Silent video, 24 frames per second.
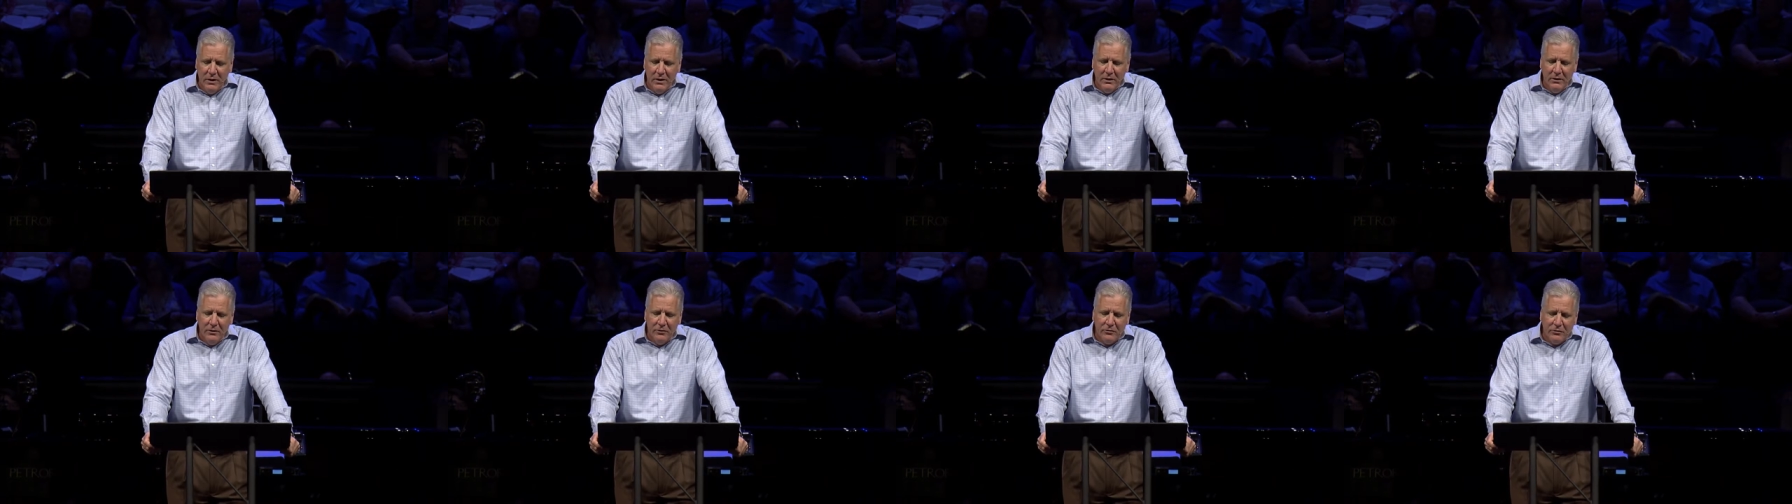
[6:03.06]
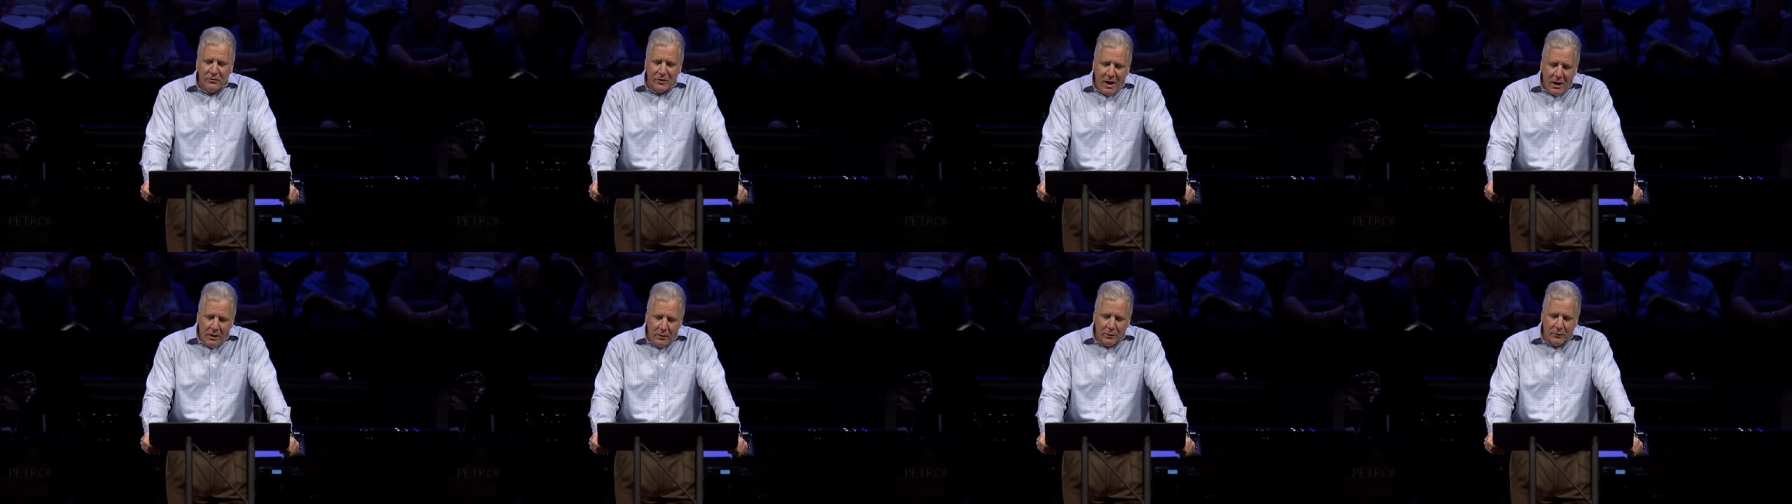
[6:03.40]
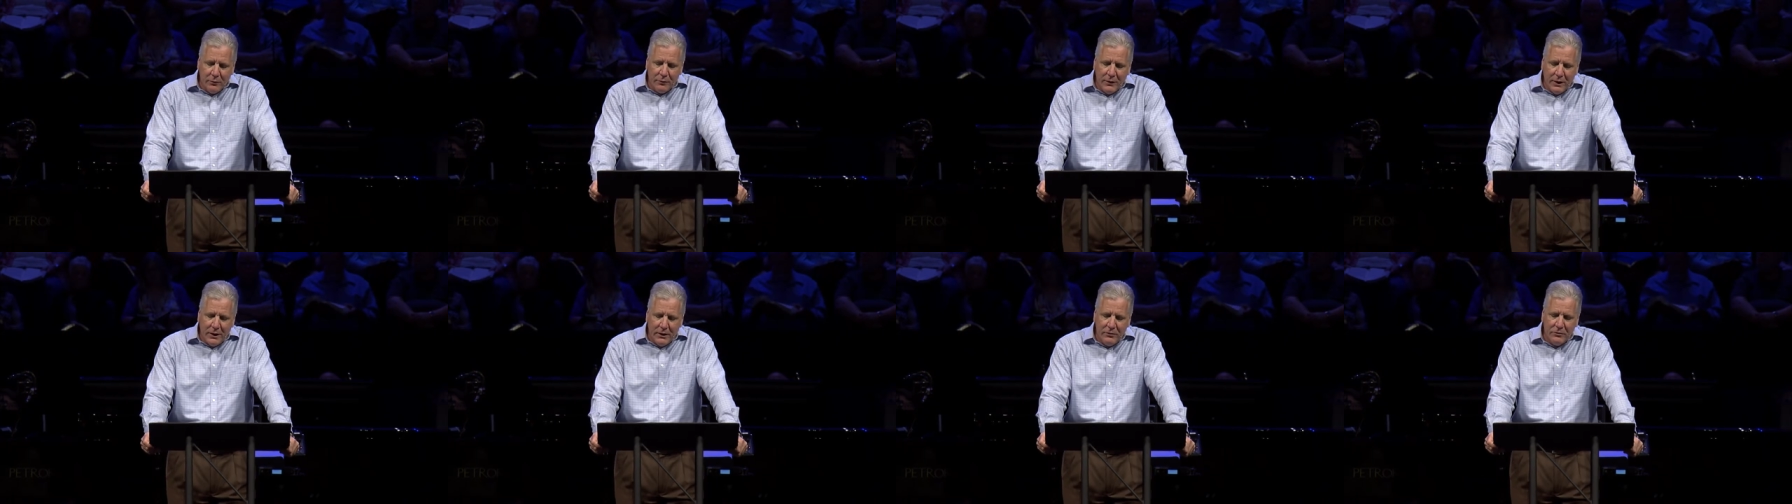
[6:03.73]

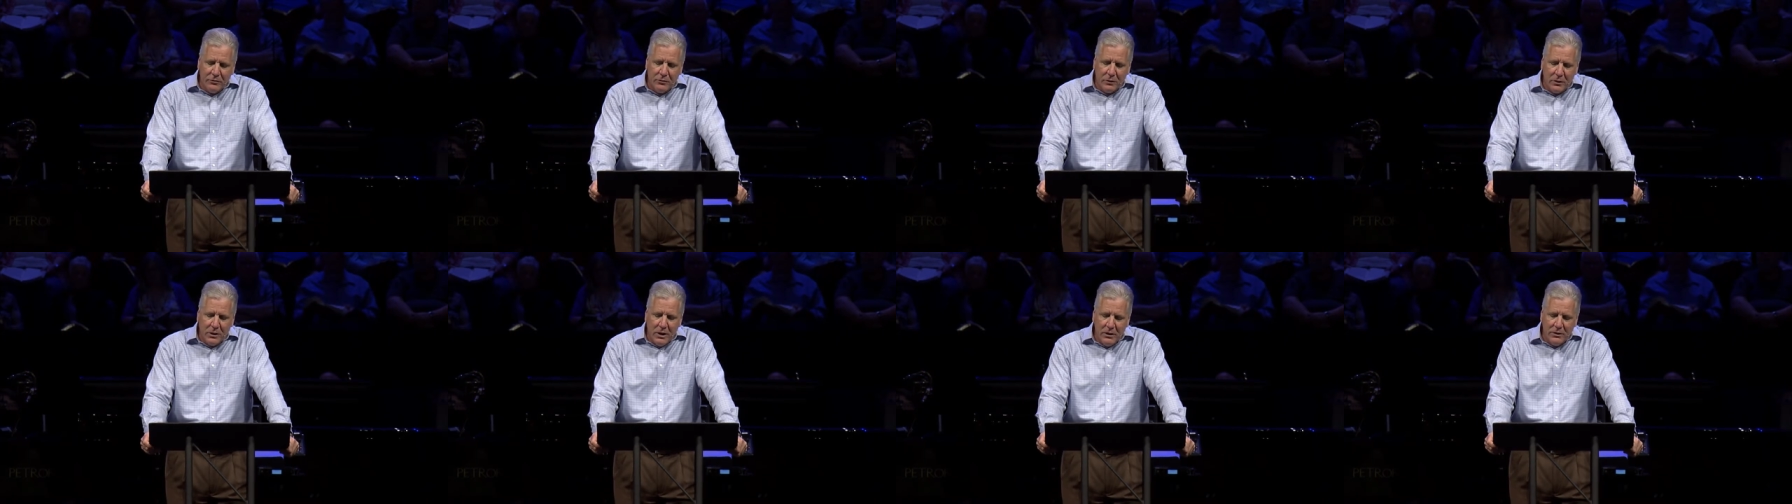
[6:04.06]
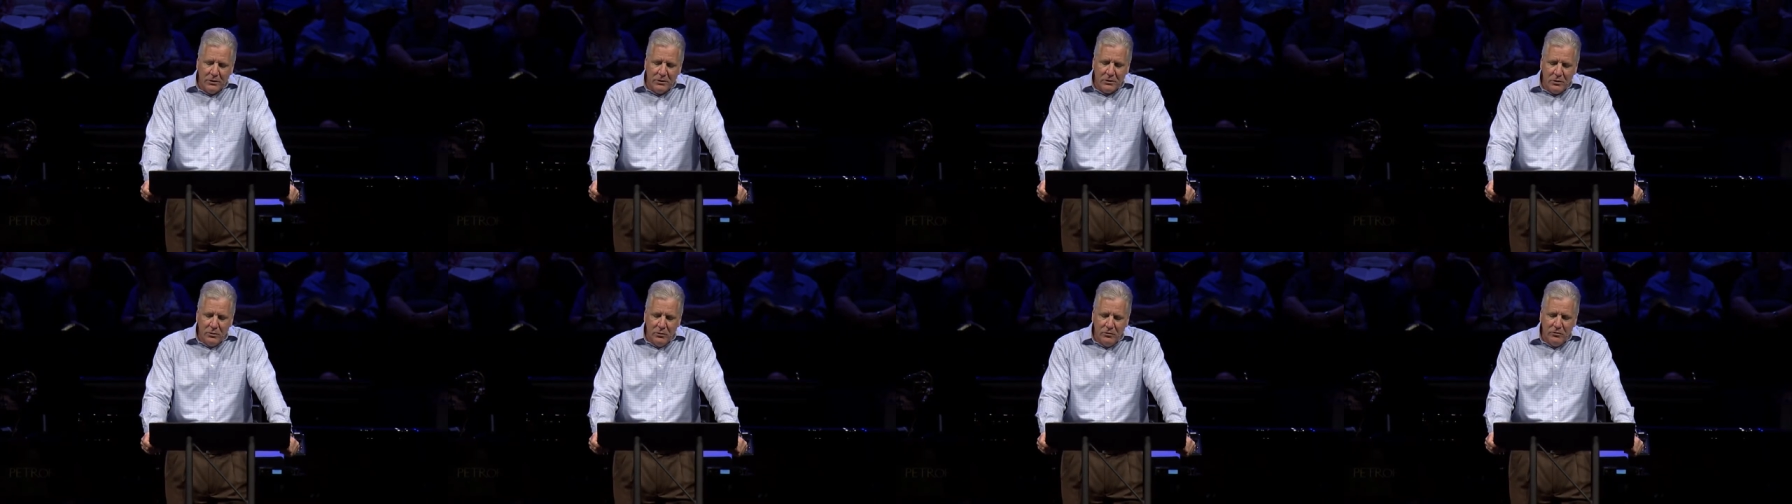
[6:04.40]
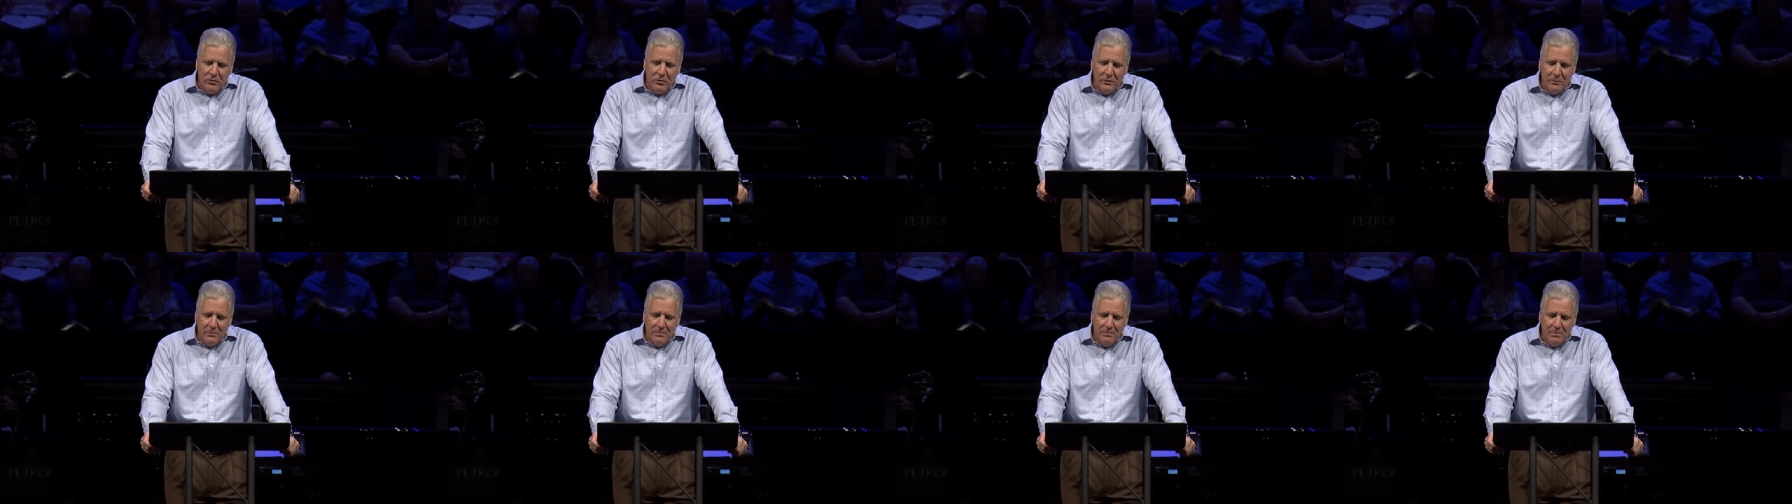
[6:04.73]
sacrifice for God to use
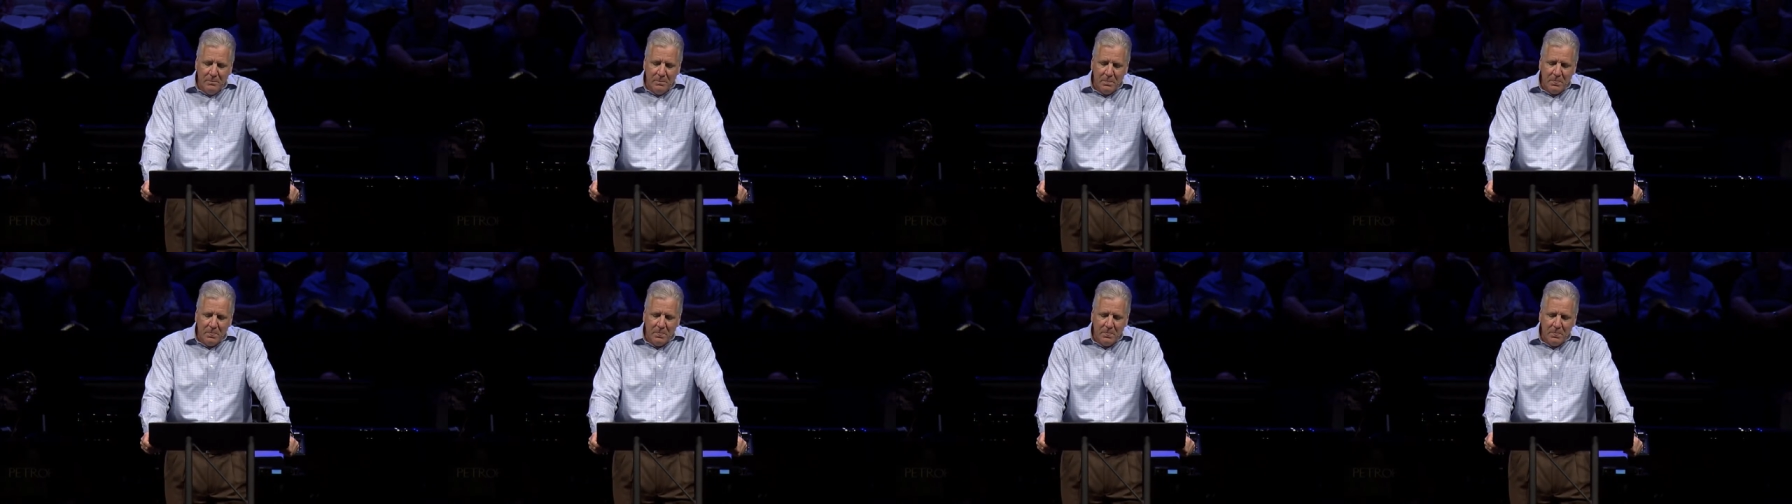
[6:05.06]
him